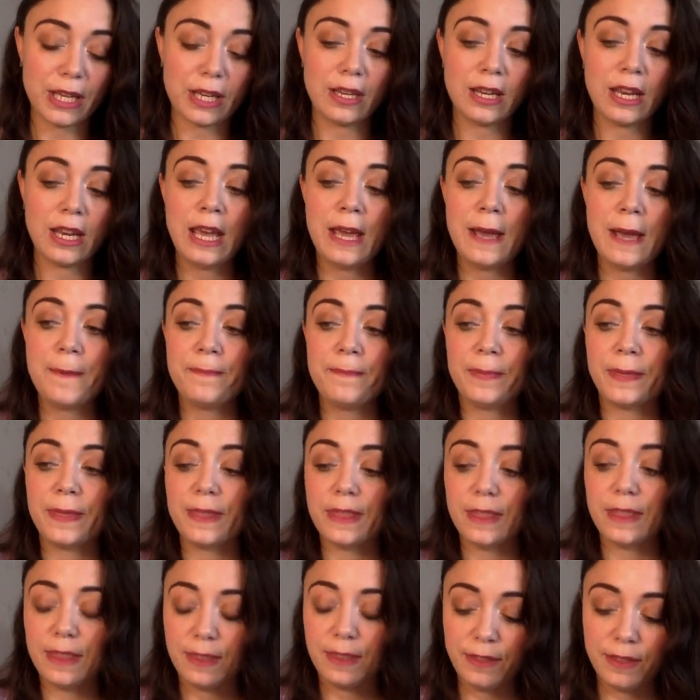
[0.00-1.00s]
And
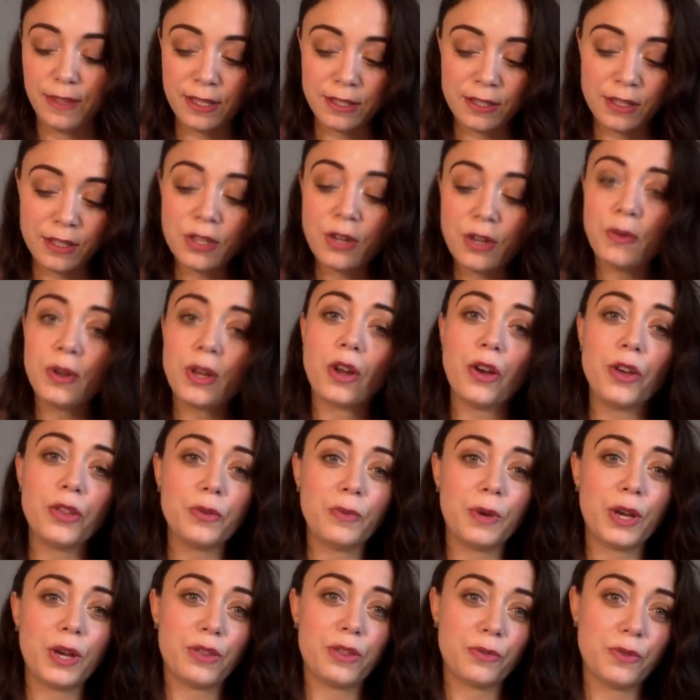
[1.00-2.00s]
this is going all the
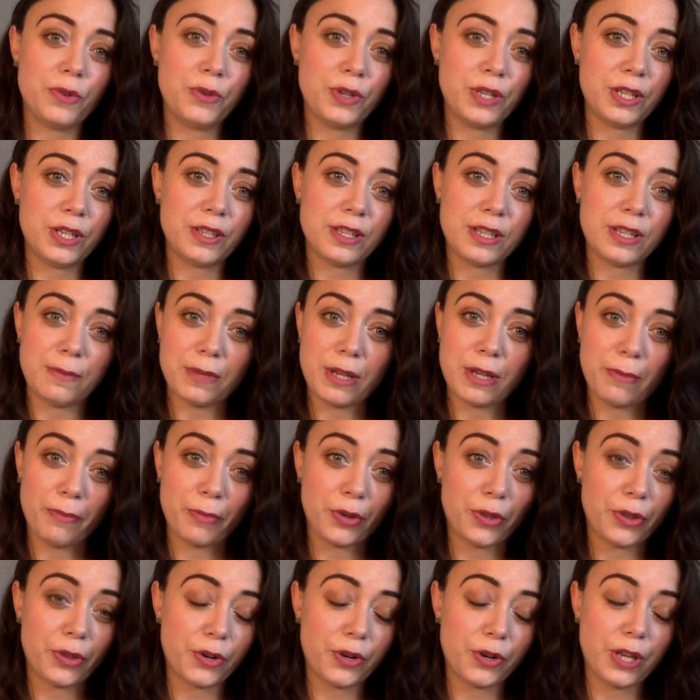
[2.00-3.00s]
way through until
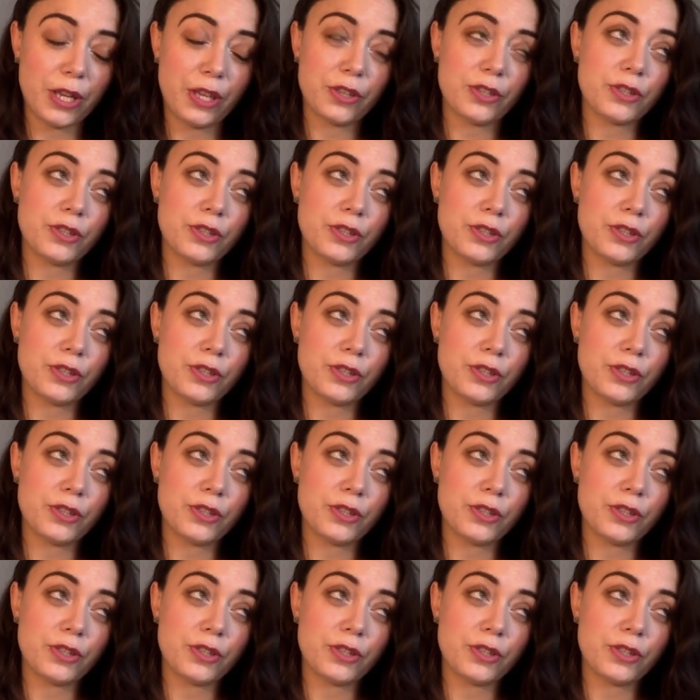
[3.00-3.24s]
September thirtieth.